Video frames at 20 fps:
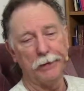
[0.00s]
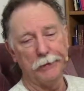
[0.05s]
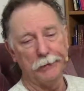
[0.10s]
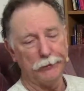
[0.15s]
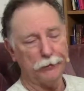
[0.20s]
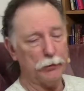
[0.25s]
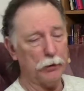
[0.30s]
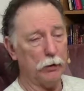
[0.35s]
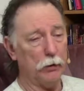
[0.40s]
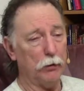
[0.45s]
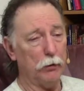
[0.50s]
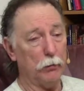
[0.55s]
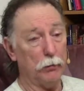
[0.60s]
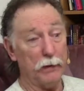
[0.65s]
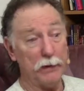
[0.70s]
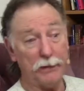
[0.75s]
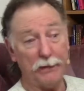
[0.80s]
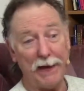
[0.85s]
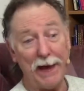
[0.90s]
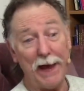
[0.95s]
So
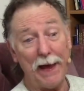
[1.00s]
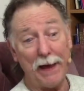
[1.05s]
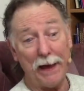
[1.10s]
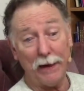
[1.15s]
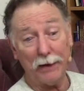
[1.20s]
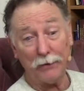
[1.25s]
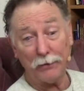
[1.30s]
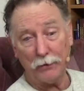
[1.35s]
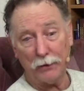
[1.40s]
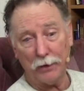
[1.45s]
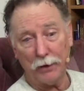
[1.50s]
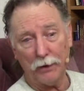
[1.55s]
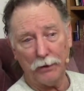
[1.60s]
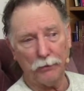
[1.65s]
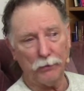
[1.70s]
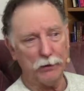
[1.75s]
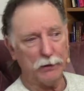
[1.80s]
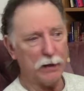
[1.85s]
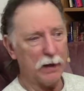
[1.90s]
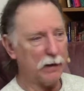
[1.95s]
with that,
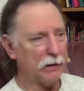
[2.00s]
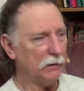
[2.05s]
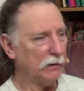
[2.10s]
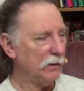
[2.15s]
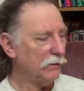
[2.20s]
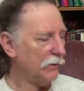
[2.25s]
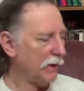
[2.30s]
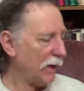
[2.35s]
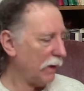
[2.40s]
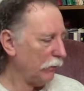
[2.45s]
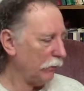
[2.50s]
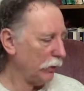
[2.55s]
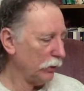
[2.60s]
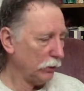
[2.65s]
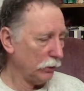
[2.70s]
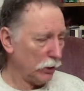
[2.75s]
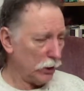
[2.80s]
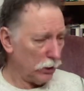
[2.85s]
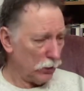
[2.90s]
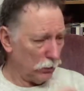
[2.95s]
we'll kind of leave that one
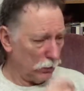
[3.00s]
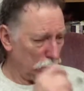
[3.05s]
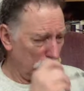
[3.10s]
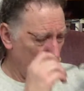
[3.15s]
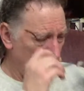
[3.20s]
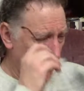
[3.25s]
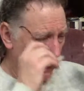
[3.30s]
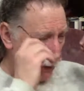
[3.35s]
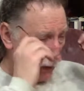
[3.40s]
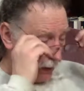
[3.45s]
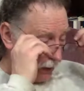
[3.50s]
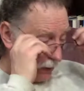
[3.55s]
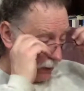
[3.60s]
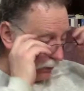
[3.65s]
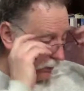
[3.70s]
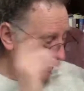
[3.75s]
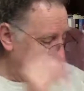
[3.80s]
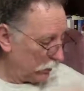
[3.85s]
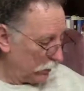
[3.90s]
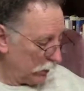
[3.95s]
alone
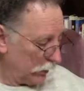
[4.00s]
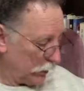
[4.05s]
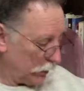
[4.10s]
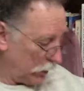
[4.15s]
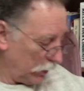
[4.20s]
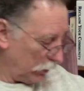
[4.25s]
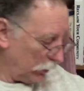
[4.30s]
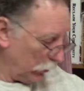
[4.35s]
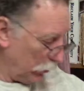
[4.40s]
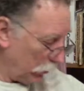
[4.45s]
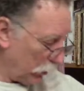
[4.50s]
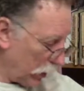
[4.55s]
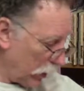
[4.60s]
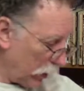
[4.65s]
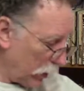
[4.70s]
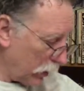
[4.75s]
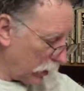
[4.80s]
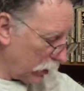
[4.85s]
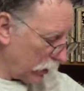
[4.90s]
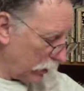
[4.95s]
and continue
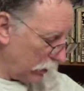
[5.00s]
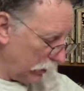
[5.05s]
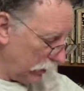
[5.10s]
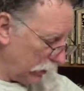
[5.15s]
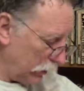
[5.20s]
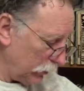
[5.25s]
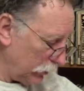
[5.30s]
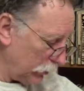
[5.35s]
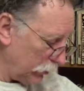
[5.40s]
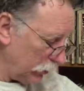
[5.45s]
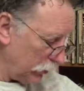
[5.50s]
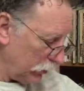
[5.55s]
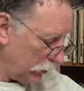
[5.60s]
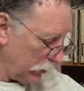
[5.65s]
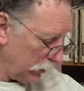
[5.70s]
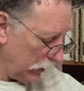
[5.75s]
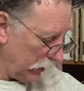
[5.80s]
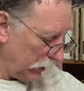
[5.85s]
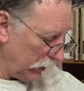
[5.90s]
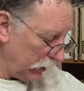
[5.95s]
on into
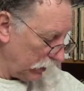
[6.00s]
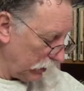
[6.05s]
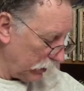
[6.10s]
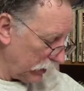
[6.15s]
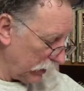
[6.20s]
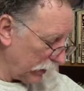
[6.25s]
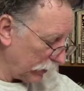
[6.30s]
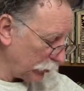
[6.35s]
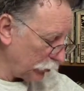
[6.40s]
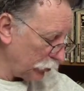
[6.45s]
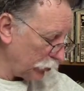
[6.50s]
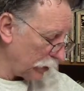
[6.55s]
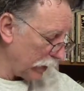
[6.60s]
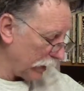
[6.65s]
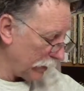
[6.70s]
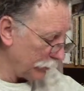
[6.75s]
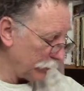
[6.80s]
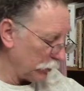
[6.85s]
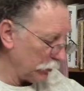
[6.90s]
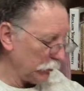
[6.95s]
the next
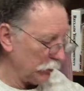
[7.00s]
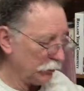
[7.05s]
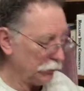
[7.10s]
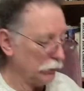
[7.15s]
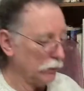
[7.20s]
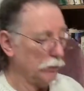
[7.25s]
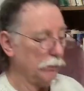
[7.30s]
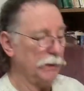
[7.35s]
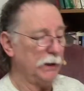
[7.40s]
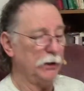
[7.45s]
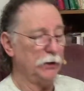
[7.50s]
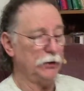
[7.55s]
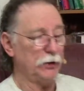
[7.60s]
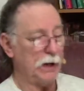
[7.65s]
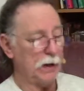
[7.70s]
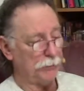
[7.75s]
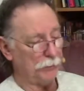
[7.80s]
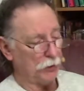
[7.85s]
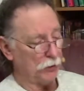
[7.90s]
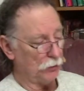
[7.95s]
chapter, which will be
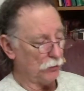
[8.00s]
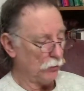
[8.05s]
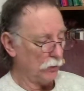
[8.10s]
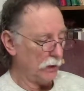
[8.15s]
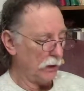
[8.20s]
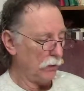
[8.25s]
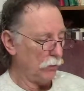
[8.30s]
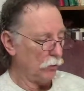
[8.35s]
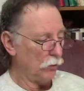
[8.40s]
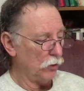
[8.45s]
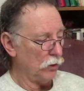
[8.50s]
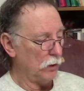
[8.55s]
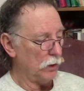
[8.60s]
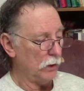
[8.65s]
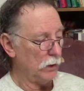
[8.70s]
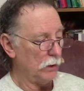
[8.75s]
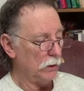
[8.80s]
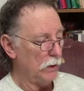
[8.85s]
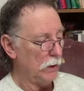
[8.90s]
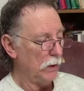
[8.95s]
chapter
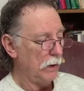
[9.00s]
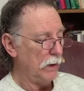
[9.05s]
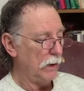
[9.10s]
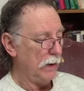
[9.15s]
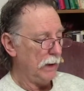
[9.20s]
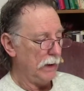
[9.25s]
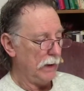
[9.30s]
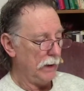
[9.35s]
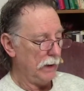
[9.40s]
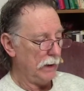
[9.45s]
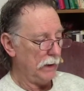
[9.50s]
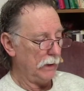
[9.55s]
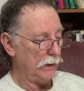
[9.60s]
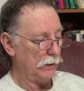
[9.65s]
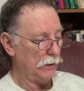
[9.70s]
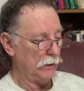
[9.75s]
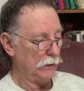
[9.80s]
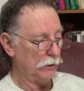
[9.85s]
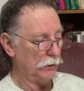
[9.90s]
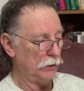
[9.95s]
21,
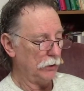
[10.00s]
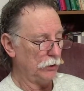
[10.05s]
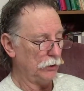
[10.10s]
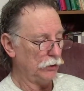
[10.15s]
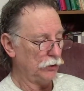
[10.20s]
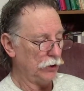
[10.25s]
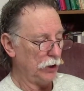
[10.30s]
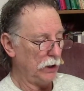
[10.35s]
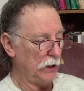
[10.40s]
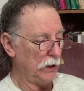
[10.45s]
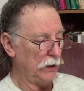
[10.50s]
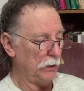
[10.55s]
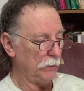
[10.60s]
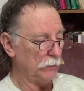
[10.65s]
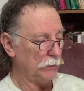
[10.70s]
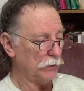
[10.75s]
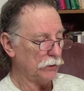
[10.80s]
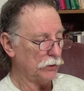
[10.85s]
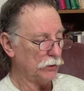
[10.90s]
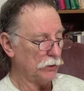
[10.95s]
and
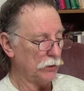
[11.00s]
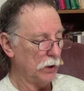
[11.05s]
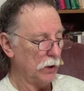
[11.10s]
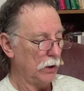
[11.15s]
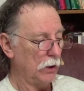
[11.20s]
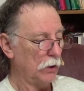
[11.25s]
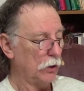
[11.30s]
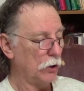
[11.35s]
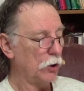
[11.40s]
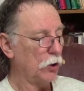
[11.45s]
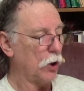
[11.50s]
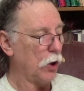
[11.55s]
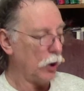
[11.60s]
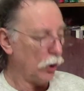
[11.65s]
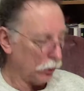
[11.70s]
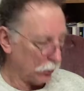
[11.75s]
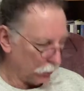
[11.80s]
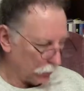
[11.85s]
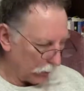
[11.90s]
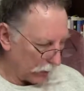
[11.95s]
James
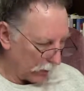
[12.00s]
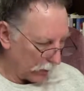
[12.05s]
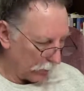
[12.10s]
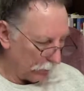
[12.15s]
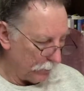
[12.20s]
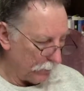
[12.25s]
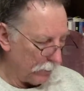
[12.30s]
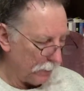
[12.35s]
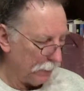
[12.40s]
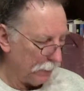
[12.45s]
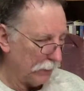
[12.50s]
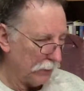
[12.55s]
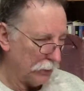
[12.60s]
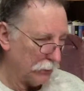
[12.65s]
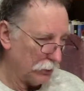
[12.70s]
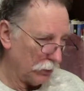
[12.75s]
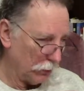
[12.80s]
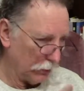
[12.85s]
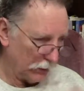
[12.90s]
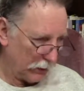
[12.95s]
Caldwell.
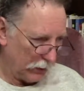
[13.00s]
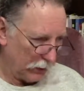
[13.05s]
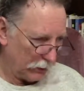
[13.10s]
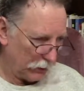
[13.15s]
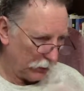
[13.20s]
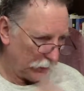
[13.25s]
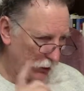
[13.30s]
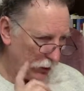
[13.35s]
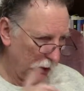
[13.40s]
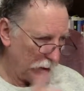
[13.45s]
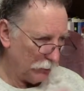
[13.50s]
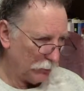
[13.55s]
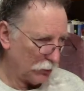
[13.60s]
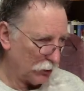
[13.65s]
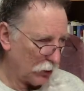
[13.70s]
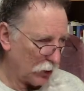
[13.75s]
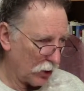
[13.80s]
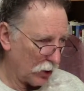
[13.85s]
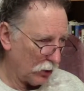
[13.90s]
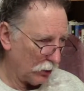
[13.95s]
So we'll get to James
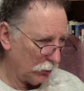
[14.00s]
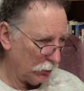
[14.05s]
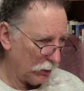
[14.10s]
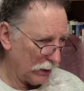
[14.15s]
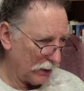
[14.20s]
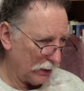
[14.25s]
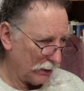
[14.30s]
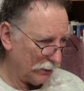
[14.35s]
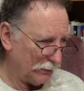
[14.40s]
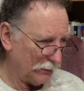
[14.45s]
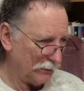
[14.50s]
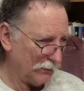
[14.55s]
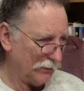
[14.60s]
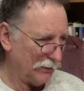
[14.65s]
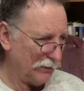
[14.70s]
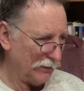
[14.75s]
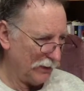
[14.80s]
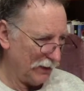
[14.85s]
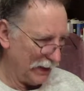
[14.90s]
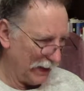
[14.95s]
Caldwell
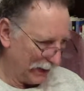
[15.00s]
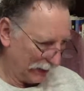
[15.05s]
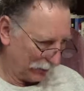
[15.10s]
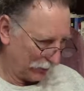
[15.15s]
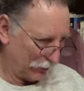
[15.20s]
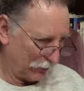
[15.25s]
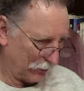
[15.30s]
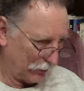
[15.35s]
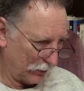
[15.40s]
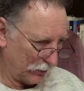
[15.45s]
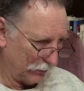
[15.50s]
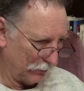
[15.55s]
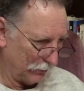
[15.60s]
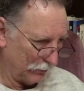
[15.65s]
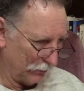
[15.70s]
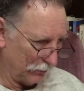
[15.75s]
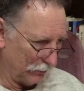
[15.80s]
next.